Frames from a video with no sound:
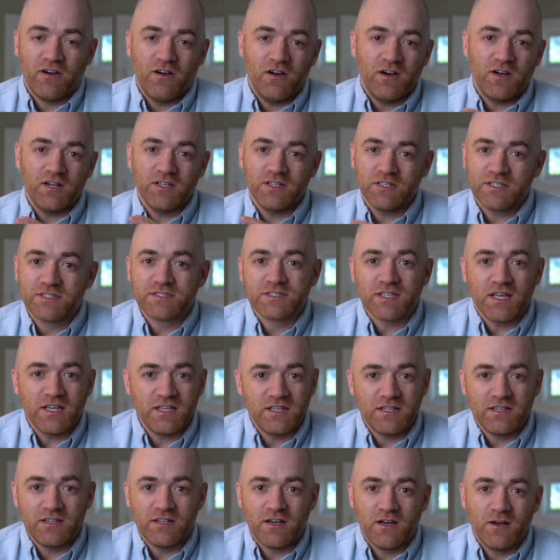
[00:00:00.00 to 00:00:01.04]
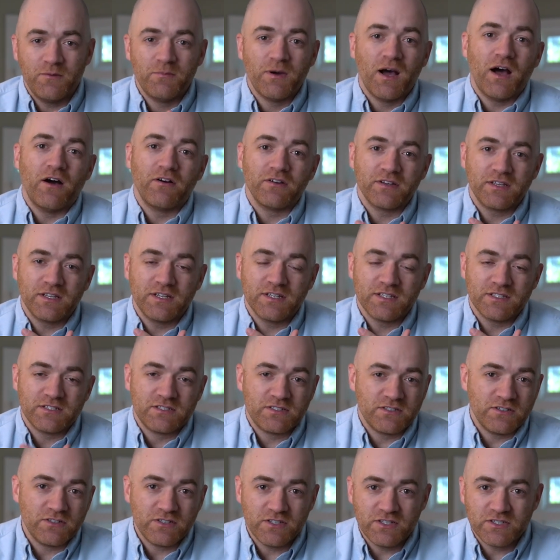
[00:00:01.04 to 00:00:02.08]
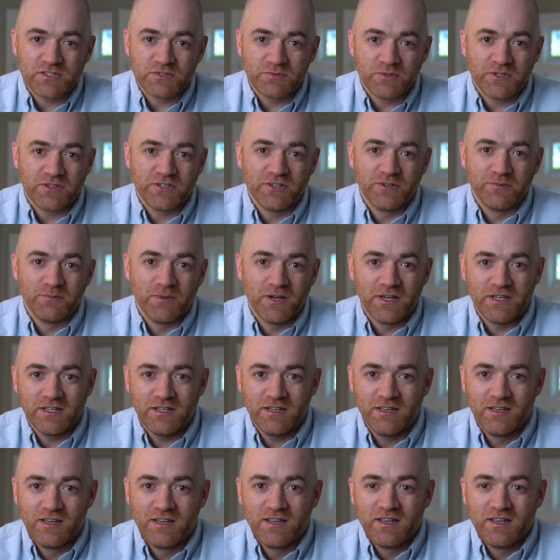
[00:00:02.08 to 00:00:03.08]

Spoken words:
all excited about getting serious with your money.